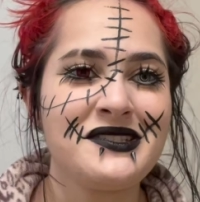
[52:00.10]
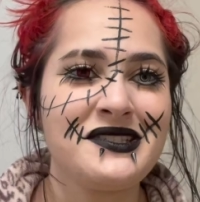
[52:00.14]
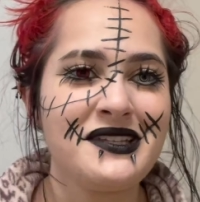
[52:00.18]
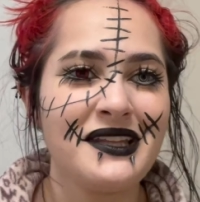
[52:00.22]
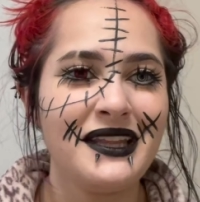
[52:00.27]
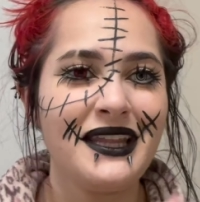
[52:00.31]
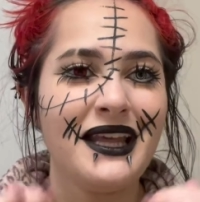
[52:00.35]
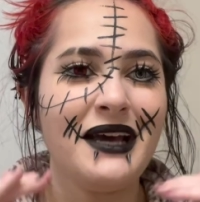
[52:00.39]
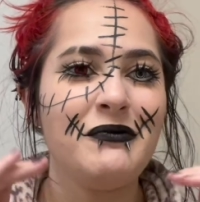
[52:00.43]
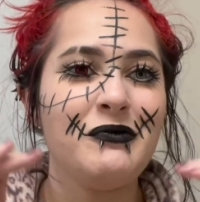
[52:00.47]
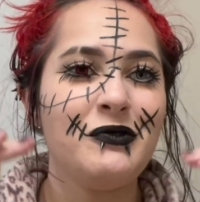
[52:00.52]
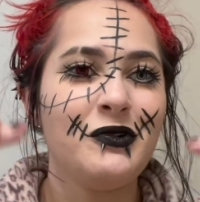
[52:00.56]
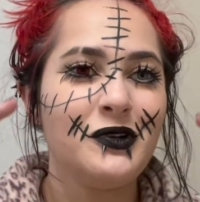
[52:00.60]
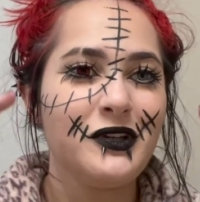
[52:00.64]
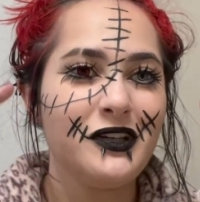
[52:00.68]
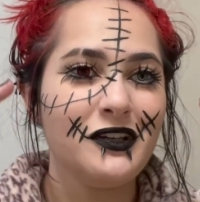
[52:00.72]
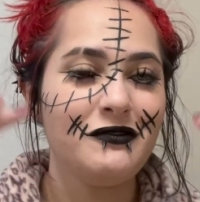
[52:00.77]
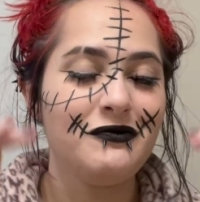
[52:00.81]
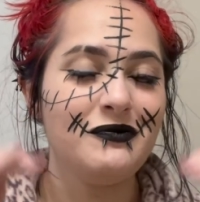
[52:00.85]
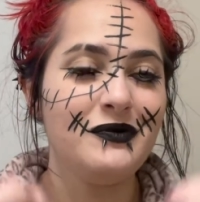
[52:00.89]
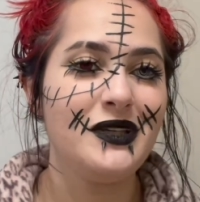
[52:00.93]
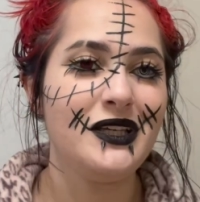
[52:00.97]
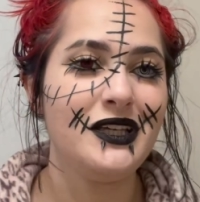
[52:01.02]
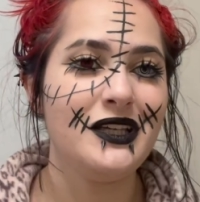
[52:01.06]
then that will give
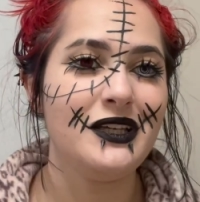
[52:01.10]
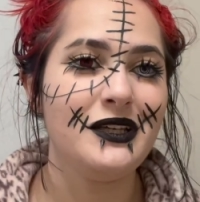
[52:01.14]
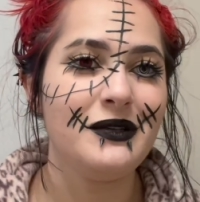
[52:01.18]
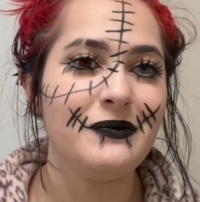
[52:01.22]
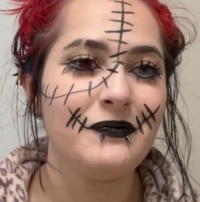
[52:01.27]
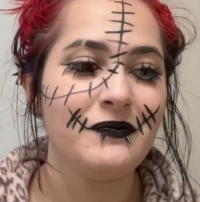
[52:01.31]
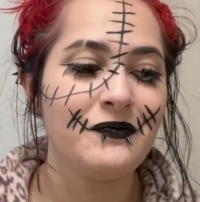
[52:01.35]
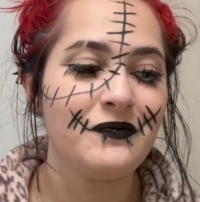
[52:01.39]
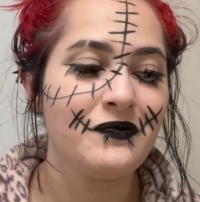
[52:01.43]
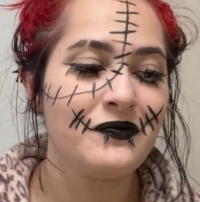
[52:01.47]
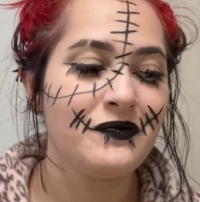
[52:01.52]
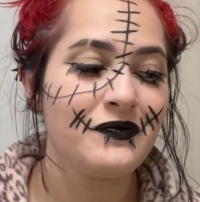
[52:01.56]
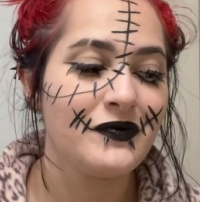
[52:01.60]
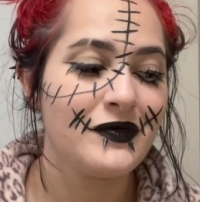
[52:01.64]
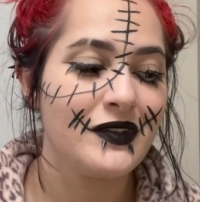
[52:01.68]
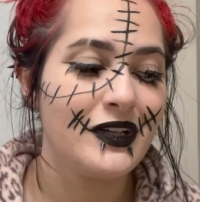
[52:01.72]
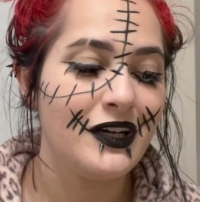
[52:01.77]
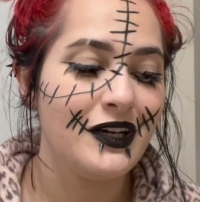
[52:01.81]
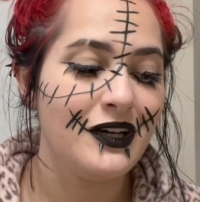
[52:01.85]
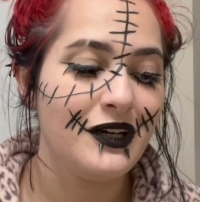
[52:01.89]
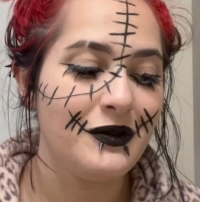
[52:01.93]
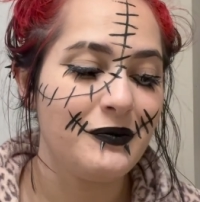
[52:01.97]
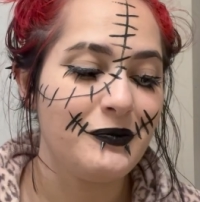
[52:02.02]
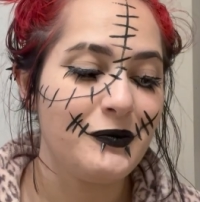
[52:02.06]
me
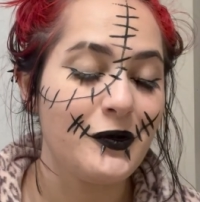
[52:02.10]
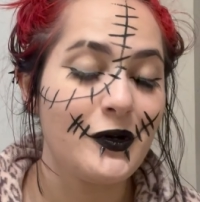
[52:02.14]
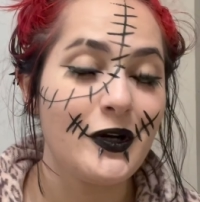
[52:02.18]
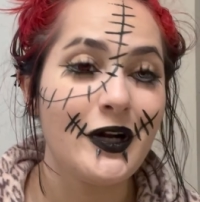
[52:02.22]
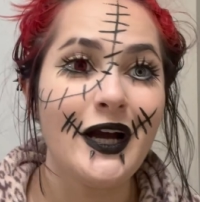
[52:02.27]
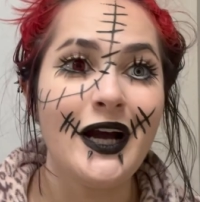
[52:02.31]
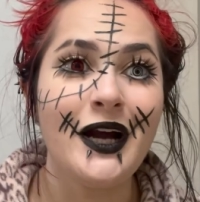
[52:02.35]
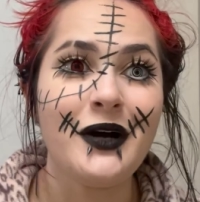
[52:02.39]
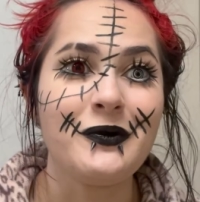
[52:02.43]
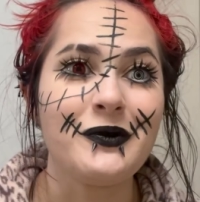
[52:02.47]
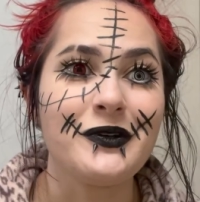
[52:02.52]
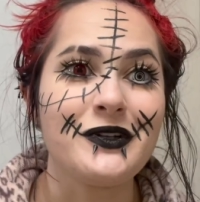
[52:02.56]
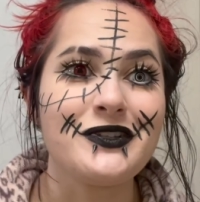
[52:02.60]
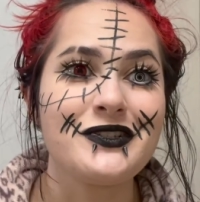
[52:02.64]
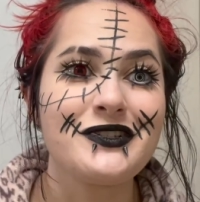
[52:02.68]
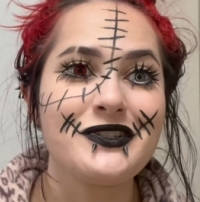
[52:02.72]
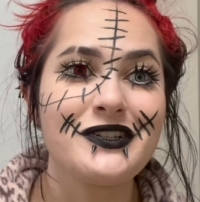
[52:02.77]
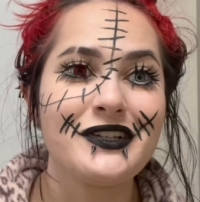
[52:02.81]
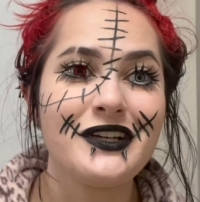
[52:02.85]
more hours,